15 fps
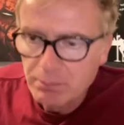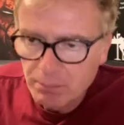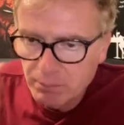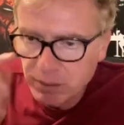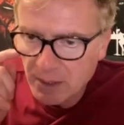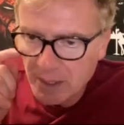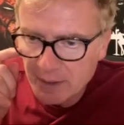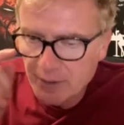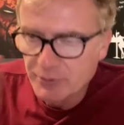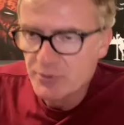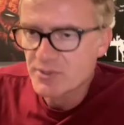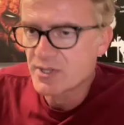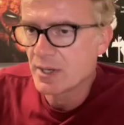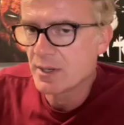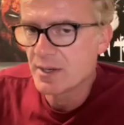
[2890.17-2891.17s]
black under
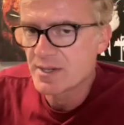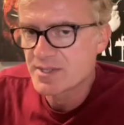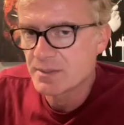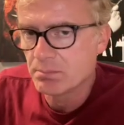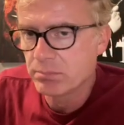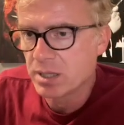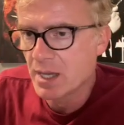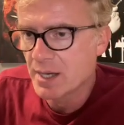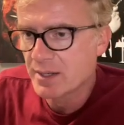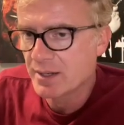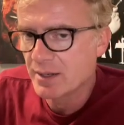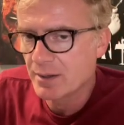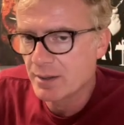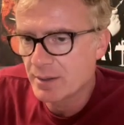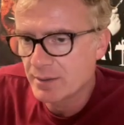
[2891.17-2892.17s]
his eyes and black
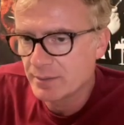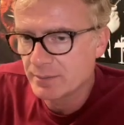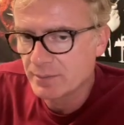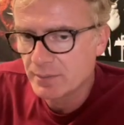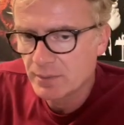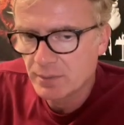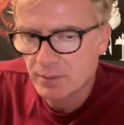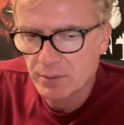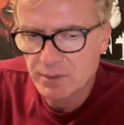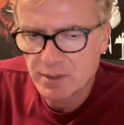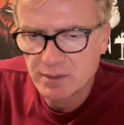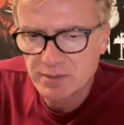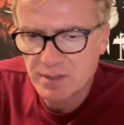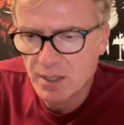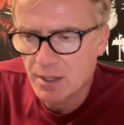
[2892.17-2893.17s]
hair and
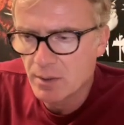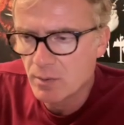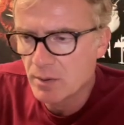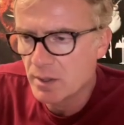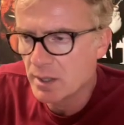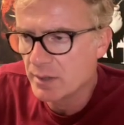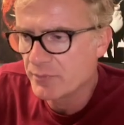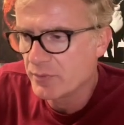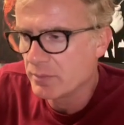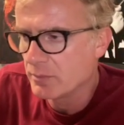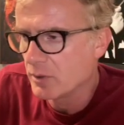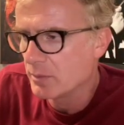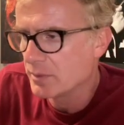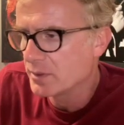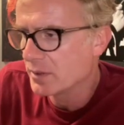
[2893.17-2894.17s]
looking dour every
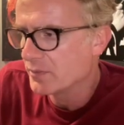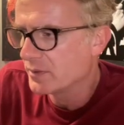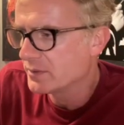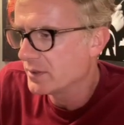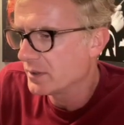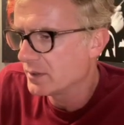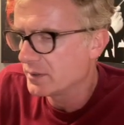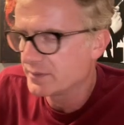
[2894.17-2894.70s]
moment of the day.